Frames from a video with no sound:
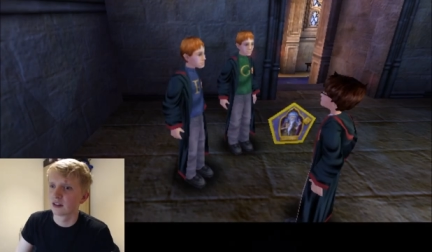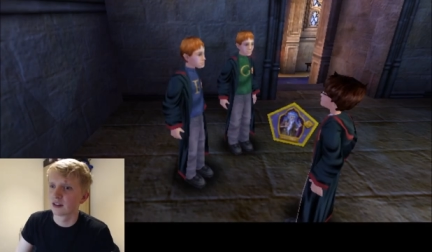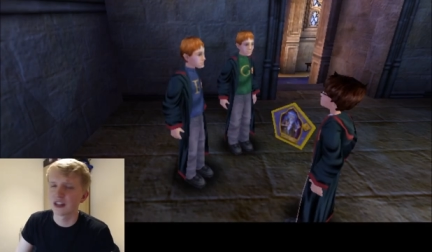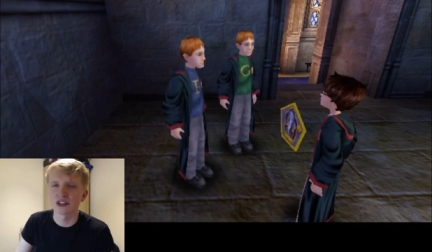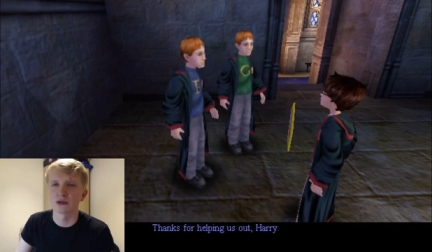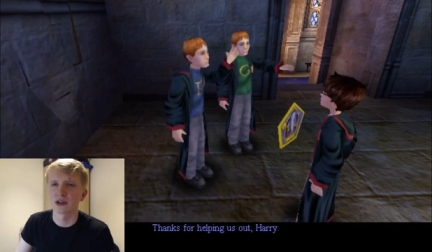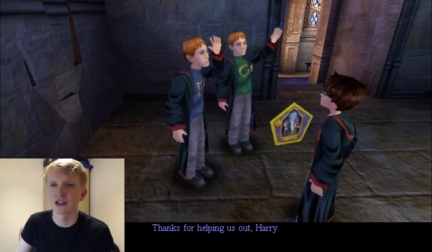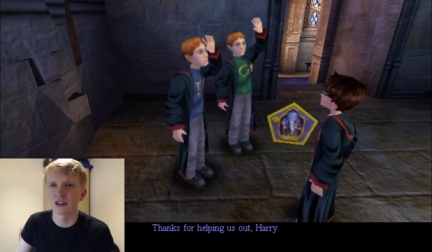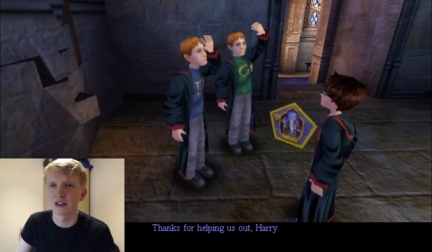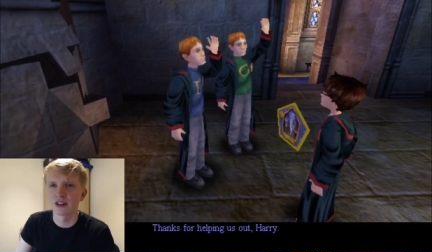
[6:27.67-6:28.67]
There's a
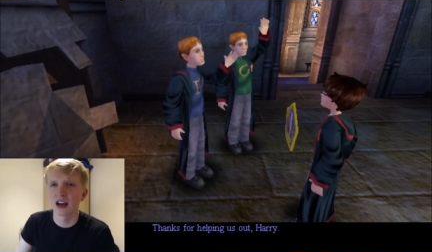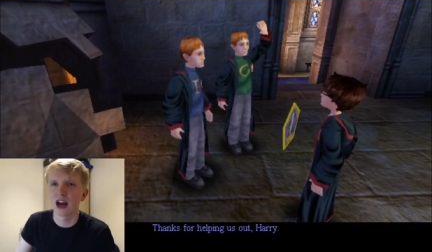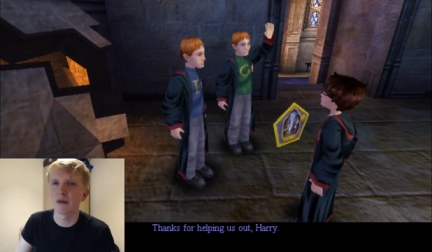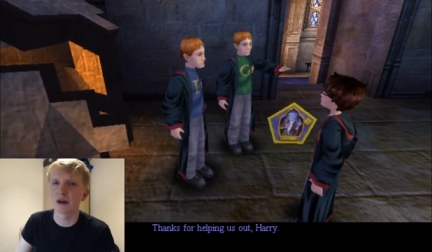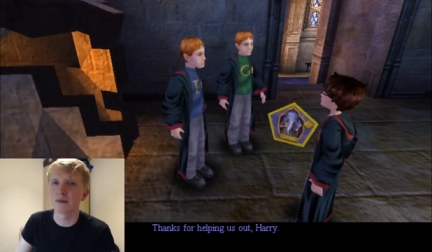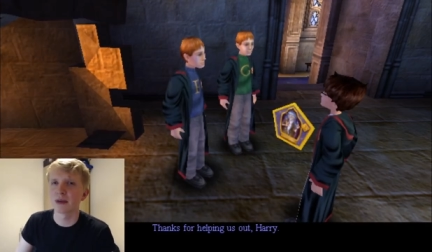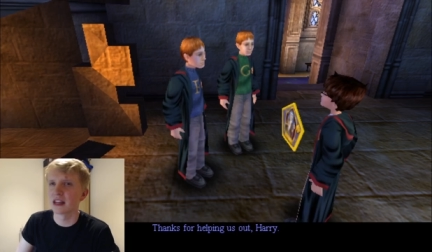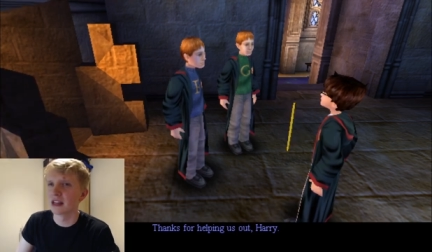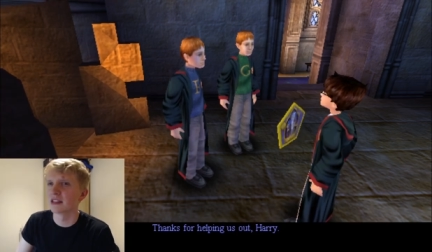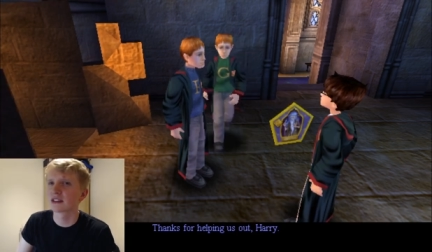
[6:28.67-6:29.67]
question. How many
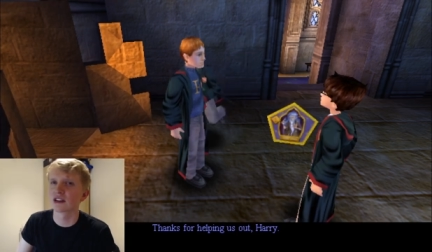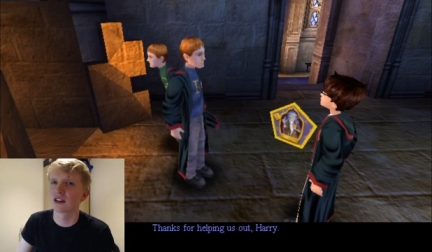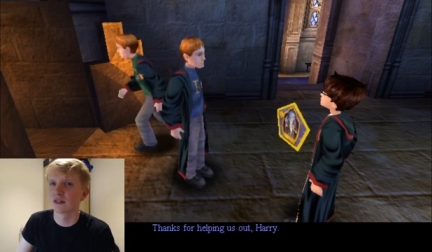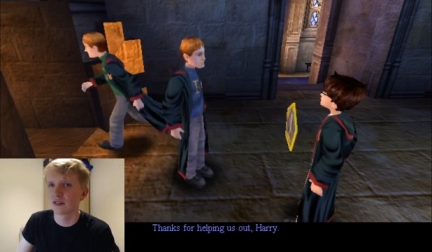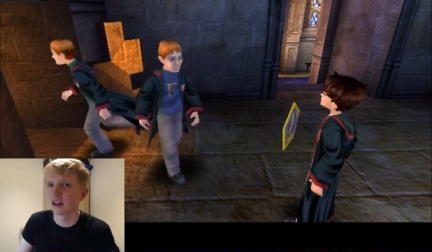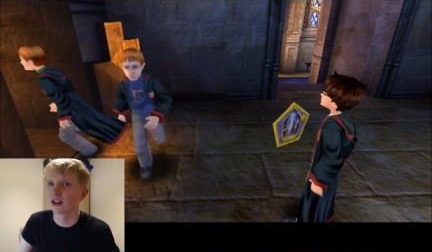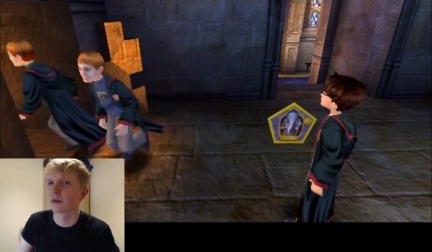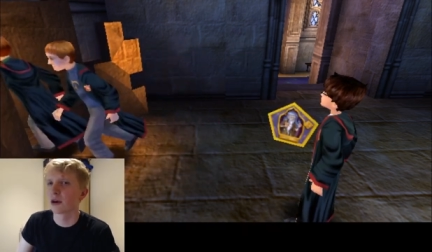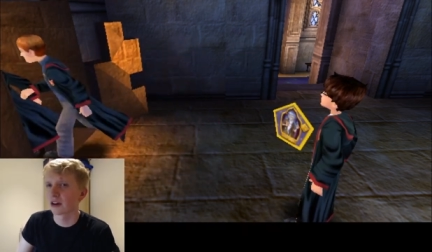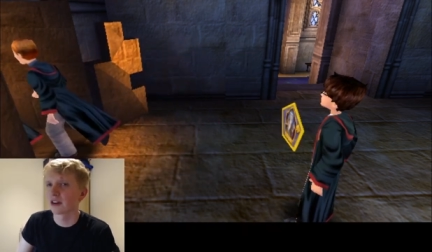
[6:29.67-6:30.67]
beans can you fit in your
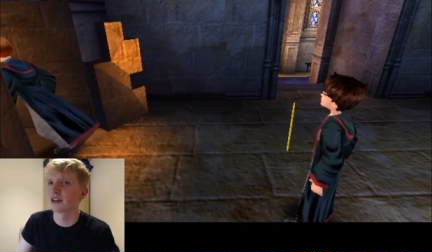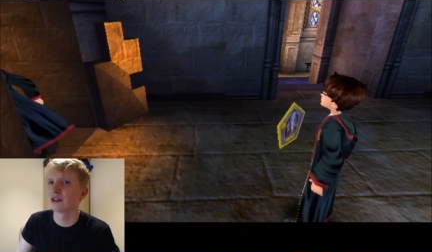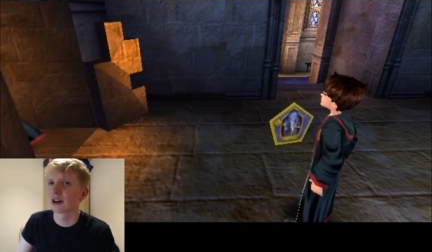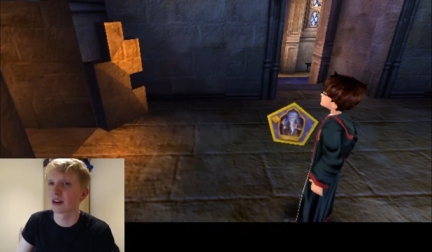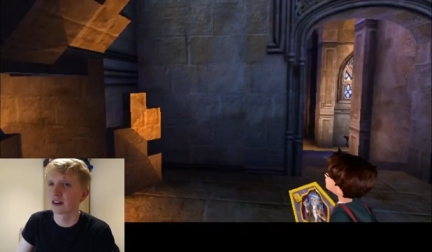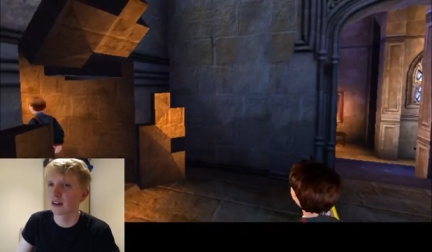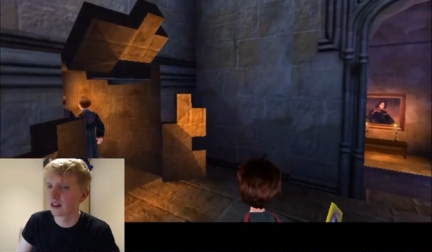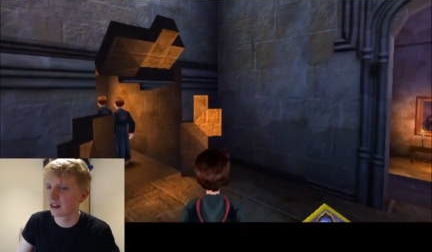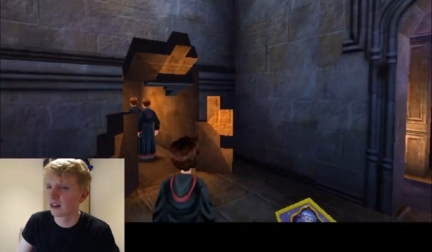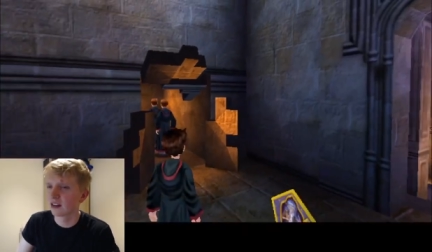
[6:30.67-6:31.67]
pocket, do you reckon?
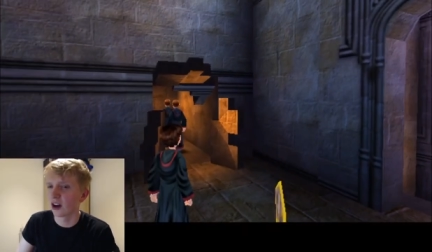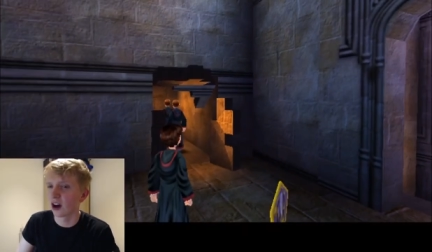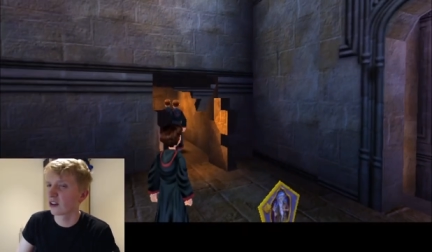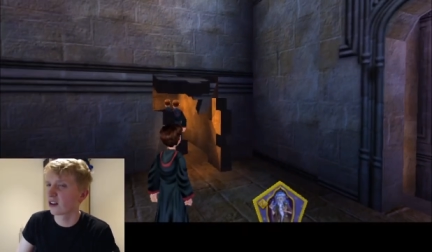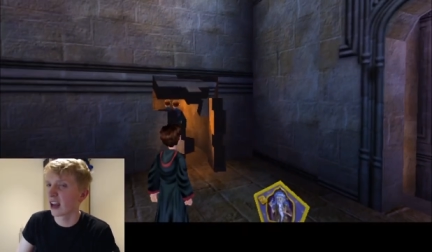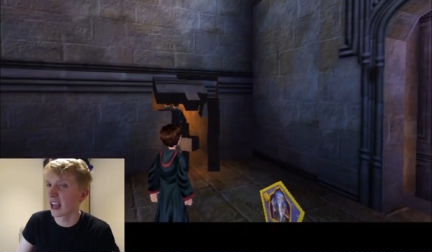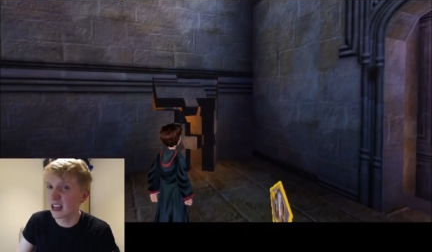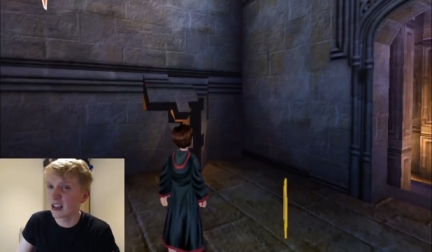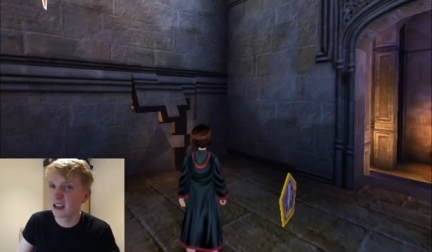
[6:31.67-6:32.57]
108?